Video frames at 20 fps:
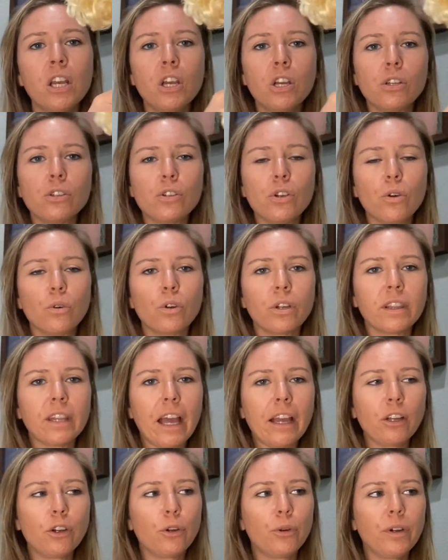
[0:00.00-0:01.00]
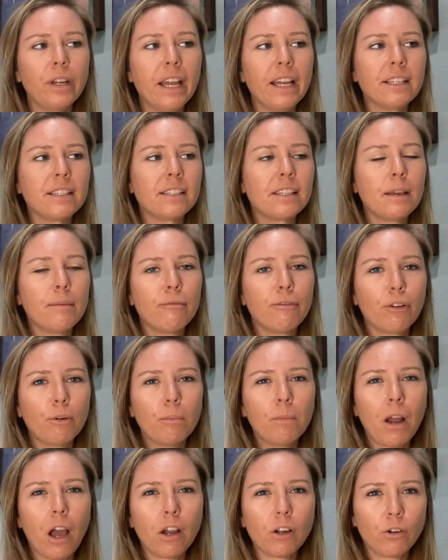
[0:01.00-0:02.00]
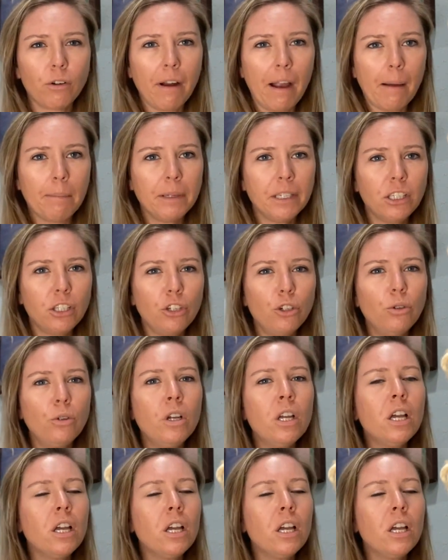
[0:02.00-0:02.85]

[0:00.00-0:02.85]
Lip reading: So that creates them from not grabbing you,